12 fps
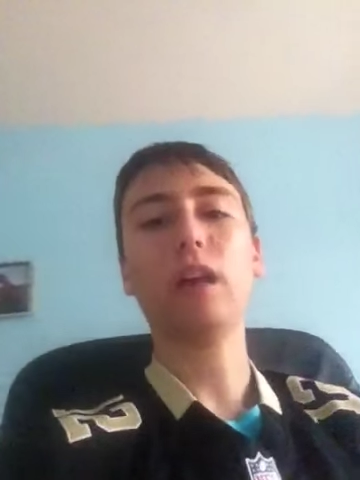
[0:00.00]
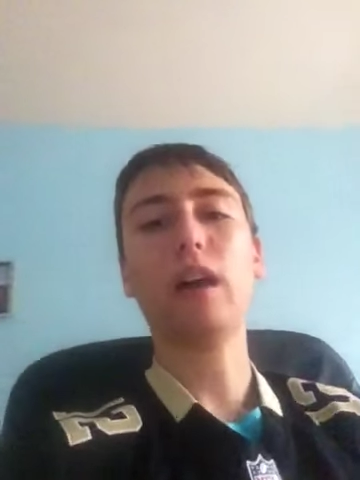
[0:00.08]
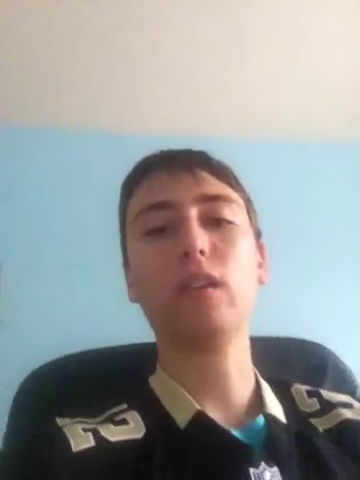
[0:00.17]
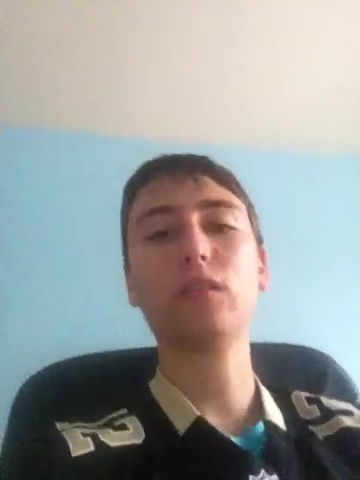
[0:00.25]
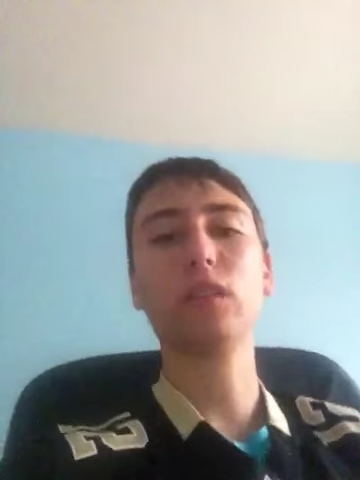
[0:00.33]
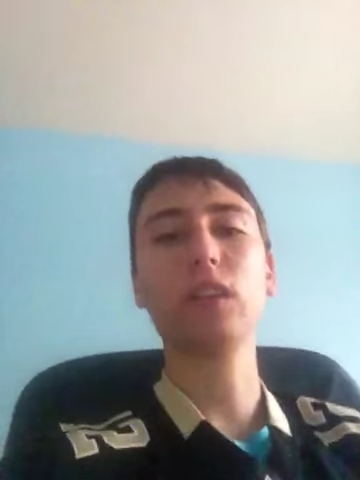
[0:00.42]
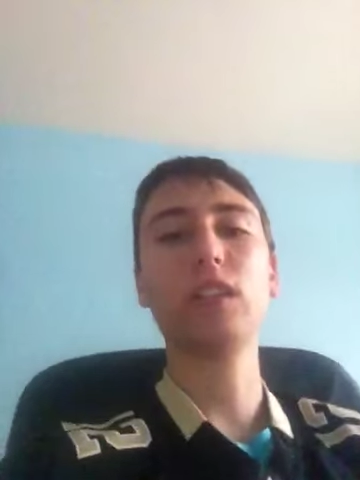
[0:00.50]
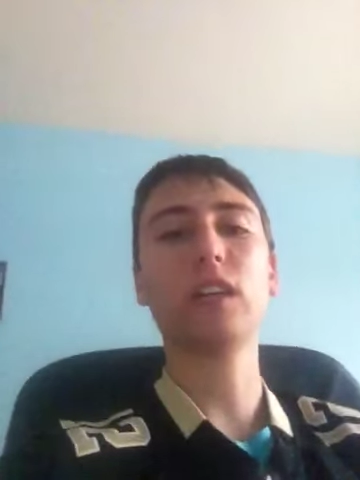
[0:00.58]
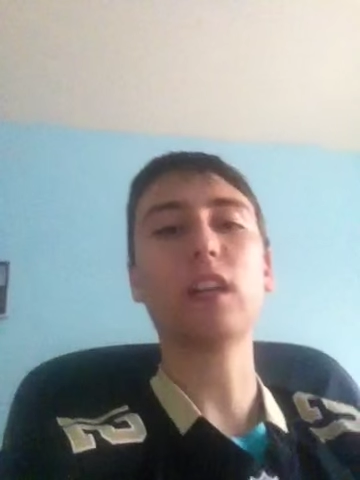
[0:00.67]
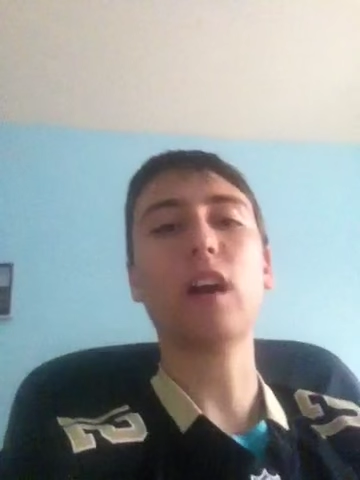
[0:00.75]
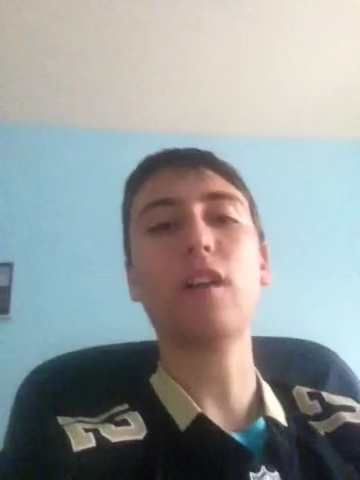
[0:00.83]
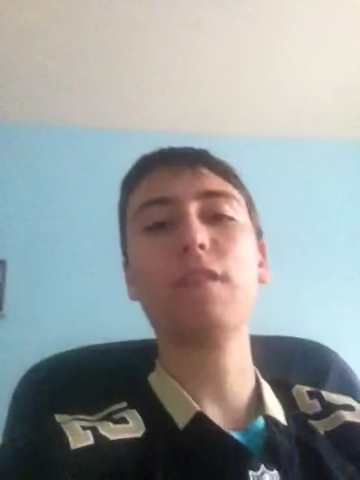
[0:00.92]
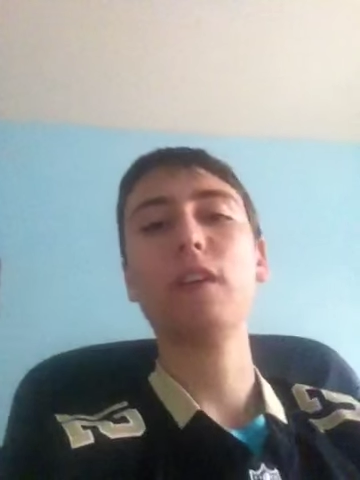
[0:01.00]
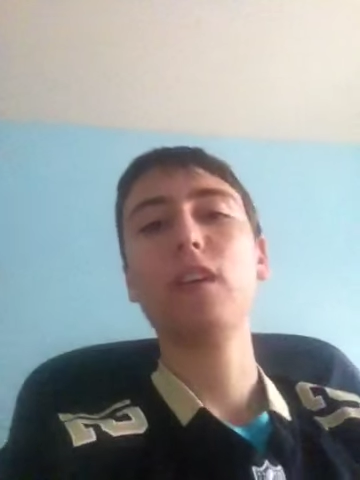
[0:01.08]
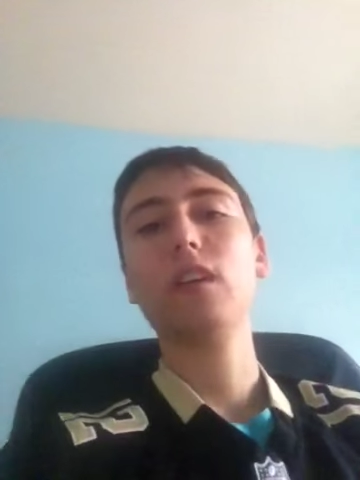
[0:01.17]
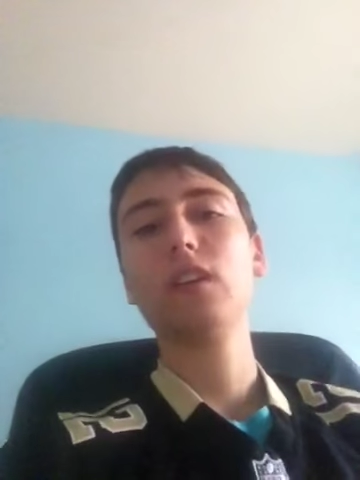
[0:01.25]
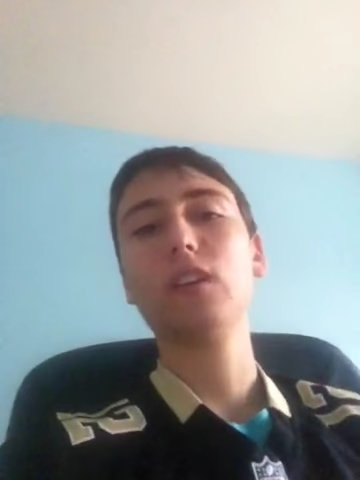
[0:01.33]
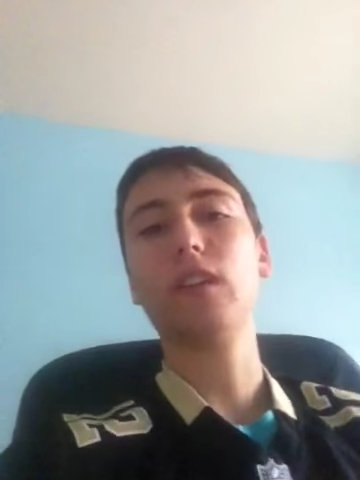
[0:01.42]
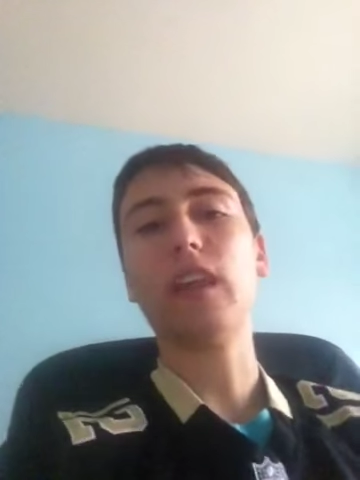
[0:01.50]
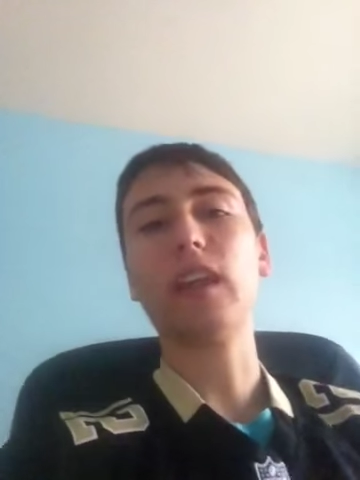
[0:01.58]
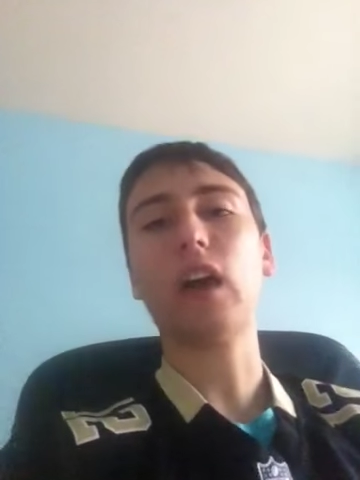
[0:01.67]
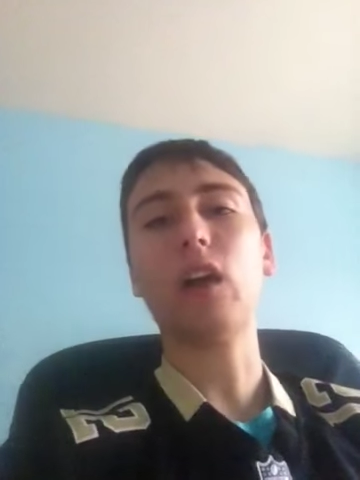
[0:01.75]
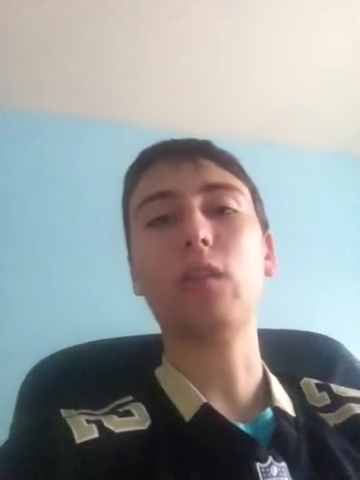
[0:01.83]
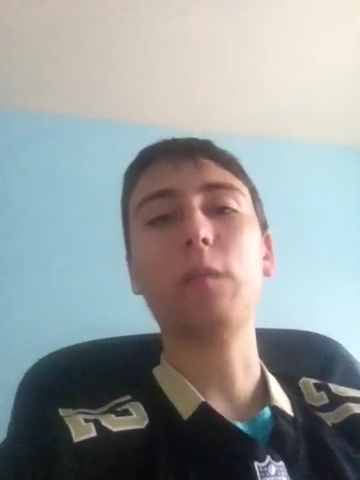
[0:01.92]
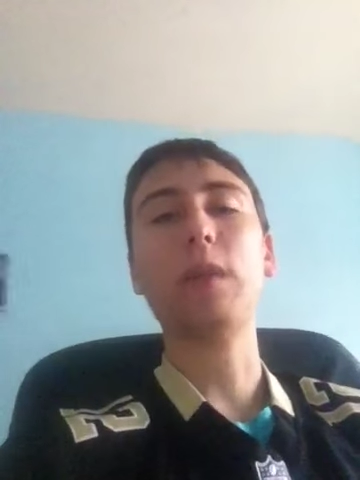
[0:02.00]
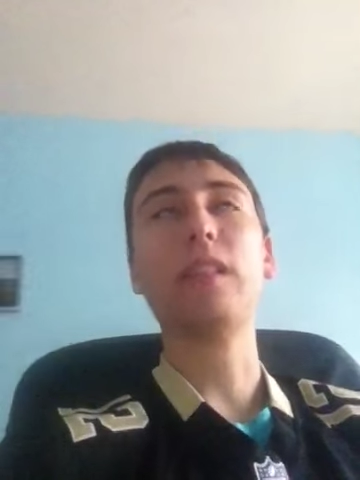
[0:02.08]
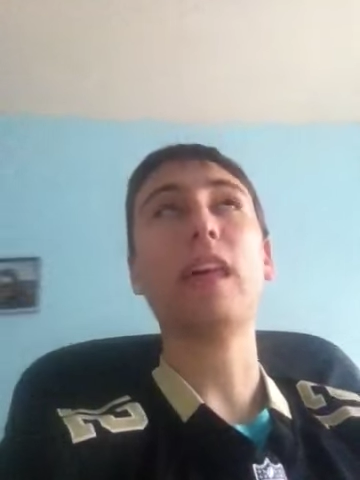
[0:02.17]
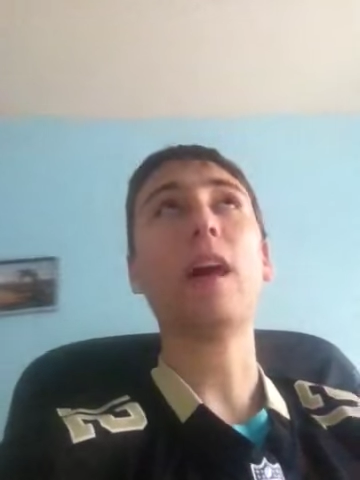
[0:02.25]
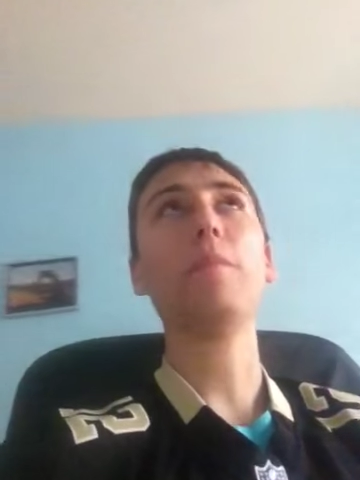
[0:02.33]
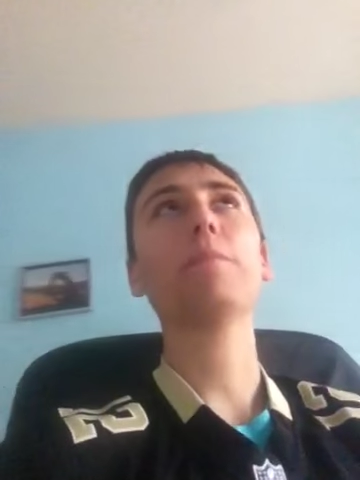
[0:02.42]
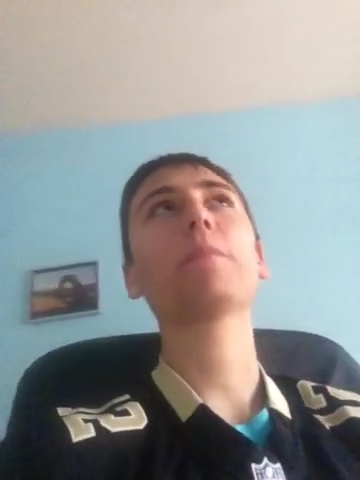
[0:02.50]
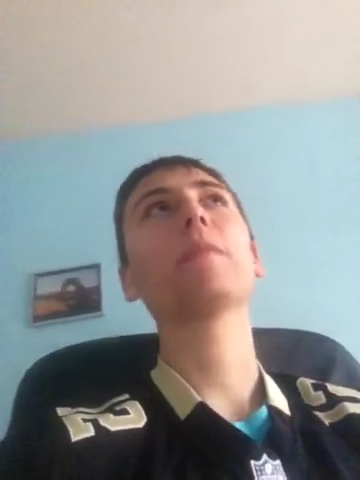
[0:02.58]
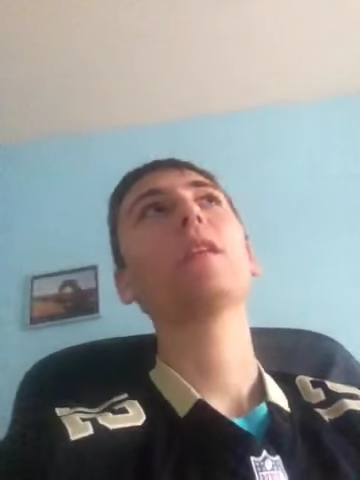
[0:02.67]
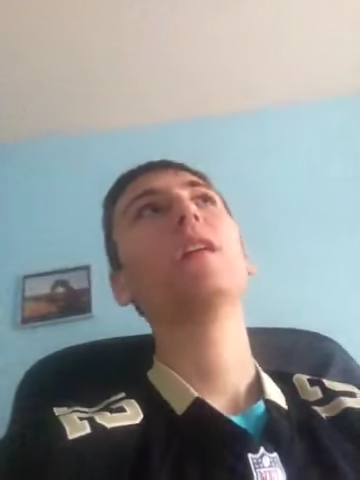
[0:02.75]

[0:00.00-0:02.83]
I was really ticked off, so thank God we beat them.